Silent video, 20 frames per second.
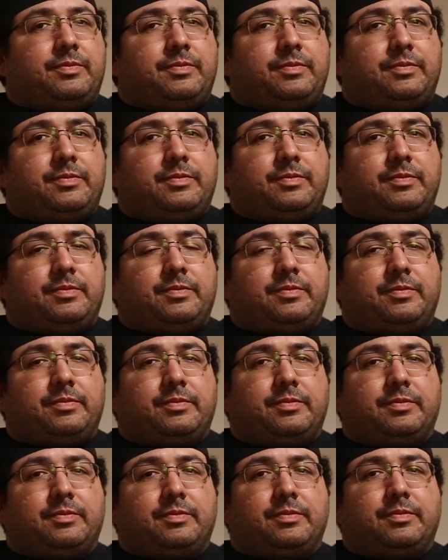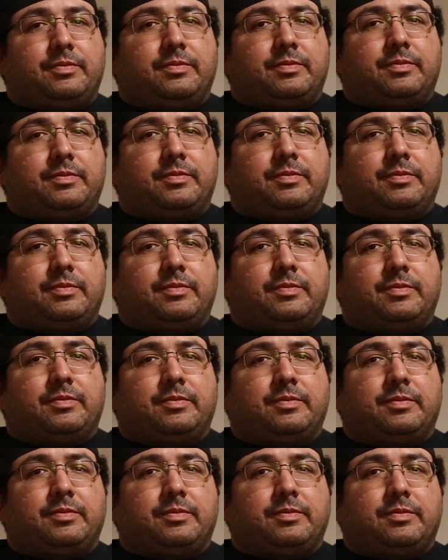
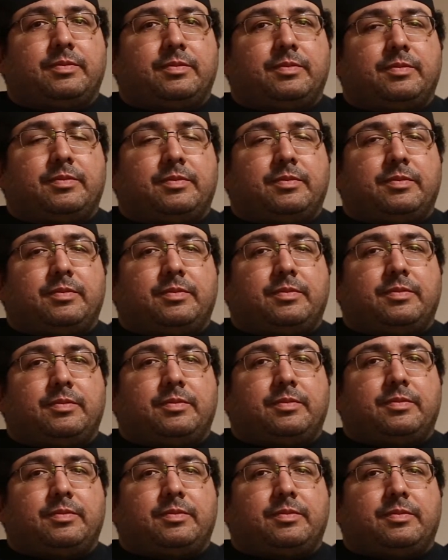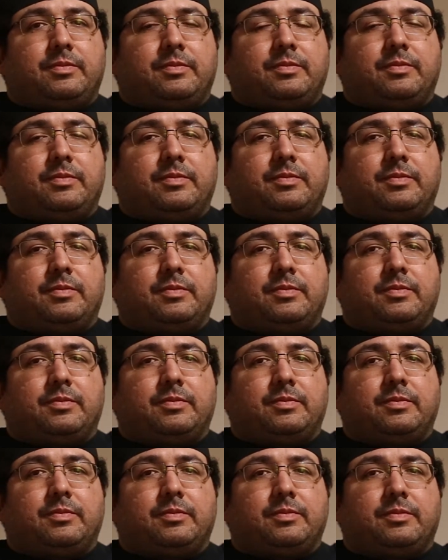
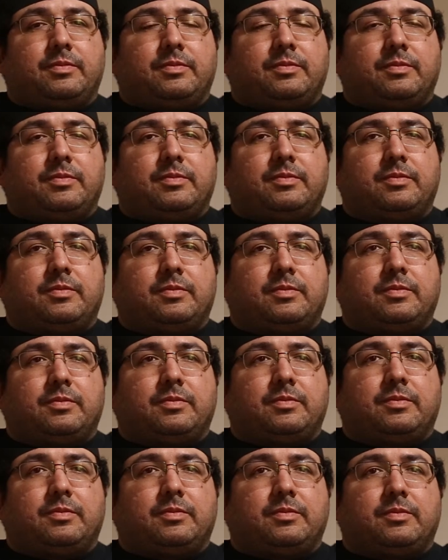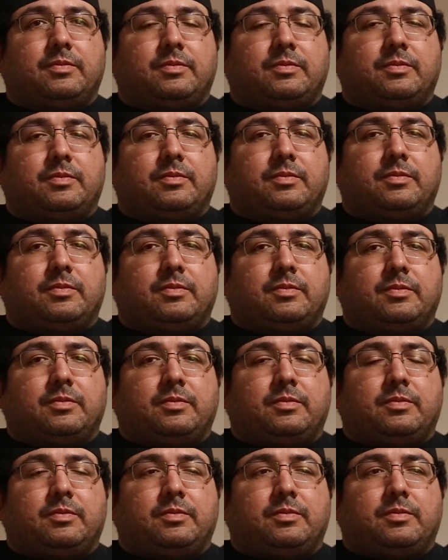
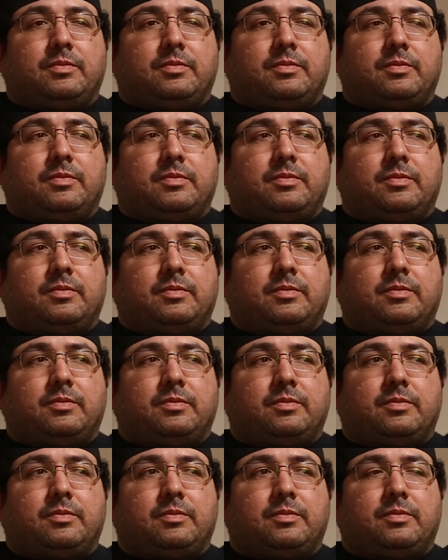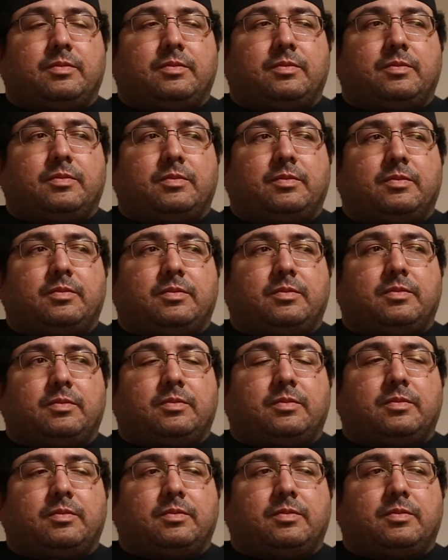[no speech]